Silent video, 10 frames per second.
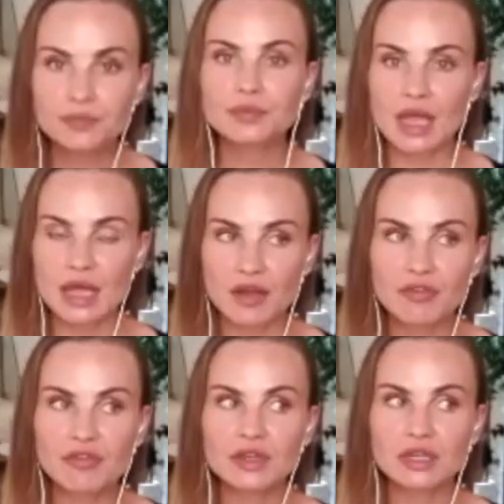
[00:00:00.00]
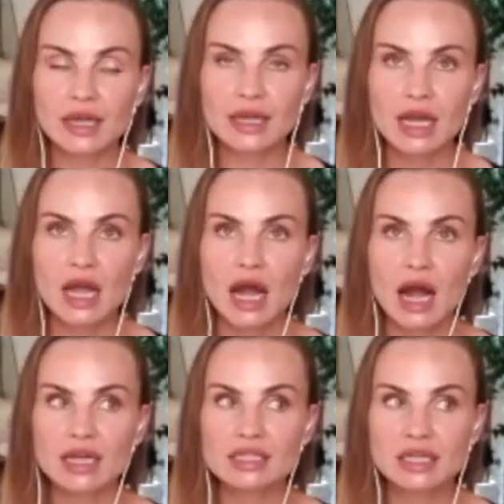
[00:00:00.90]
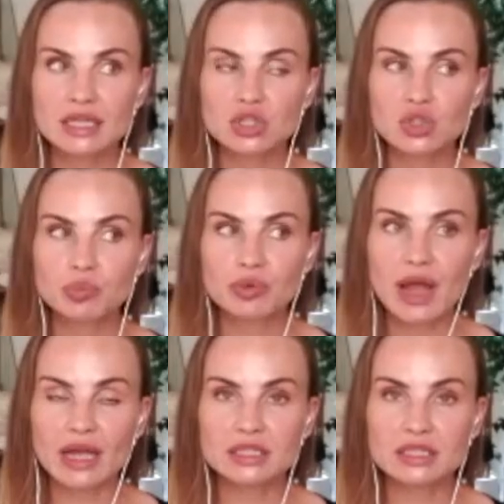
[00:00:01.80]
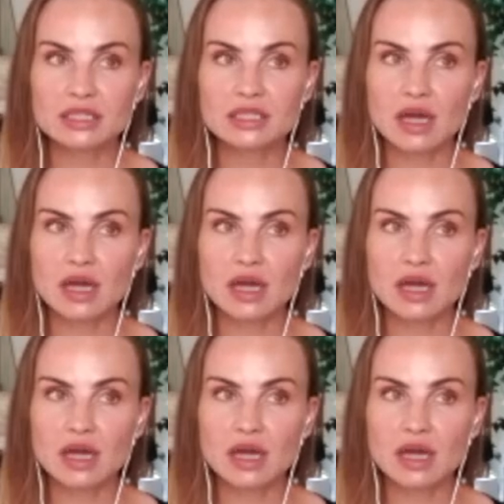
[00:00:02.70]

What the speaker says: And I feel like I started to practice,